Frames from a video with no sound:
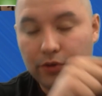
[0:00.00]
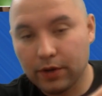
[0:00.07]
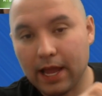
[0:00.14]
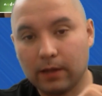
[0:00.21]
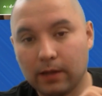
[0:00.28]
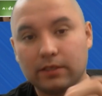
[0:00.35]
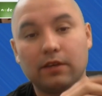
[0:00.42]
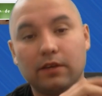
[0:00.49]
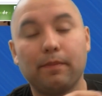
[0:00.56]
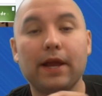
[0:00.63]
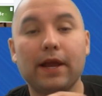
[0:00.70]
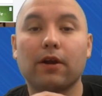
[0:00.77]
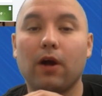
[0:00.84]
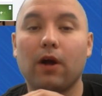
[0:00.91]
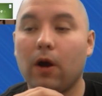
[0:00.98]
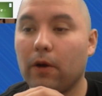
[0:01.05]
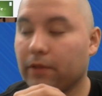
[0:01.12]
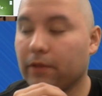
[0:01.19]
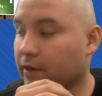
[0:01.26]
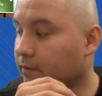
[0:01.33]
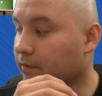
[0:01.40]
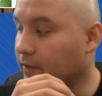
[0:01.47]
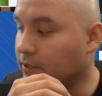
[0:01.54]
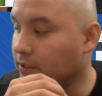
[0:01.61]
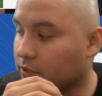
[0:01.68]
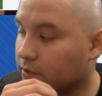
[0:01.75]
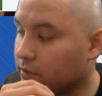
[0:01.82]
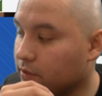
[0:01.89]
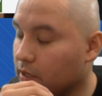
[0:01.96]
Treehouse and compare all their
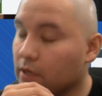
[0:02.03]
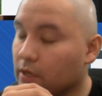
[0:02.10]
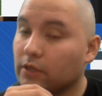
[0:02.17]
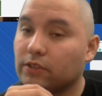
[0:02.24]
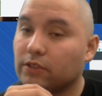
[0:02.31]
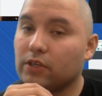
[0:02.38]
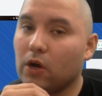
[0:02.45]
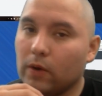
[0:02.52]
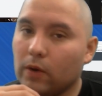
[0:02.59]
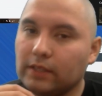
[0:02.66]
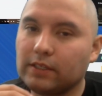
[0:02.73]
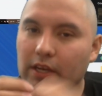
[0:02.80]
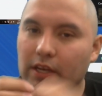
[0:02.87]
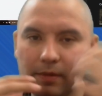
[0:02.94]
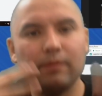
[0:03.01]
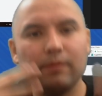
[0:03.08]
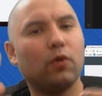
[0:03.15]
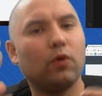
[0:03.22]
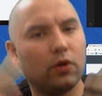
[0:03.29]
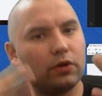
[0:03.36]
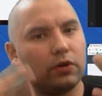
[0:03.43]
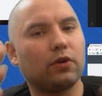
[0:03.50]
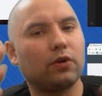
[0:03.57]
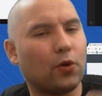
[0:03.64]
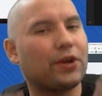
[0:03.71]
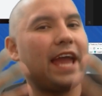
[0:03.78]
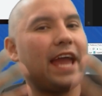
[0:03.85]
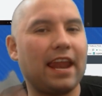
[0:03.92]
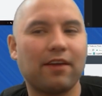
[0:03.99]
features. So it's going to be more
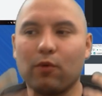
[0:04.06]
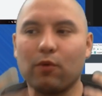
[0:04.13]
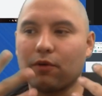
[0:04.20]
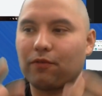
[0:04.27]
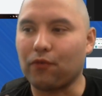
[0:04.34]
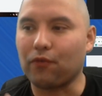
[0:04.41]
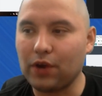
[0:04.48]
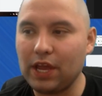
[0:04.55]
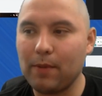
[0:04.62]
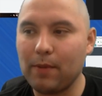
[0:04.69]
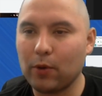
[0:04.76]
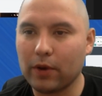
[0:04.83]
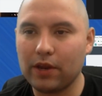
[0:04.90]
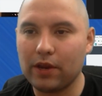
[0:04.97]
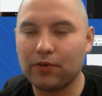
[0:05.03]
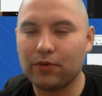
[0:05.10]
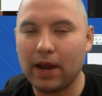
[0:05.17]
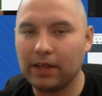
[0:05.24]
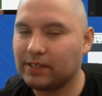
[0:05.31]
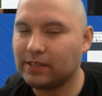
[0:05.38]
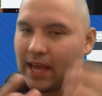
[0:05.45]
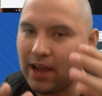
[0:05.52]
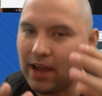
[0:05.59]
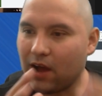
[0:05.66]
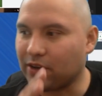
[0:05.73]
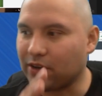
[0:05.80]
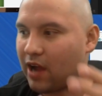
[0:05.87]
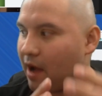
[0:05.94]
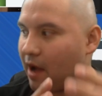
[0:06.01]
organic, more free, but we're going to try to stay
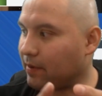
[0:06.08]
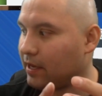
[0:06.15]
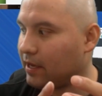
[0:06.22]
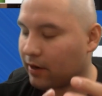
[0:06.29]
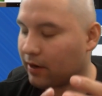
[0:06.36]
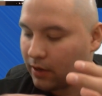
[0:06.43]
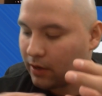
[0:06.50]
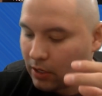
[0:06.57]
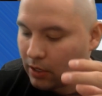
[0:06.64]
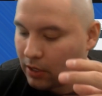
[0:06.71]
on topic here.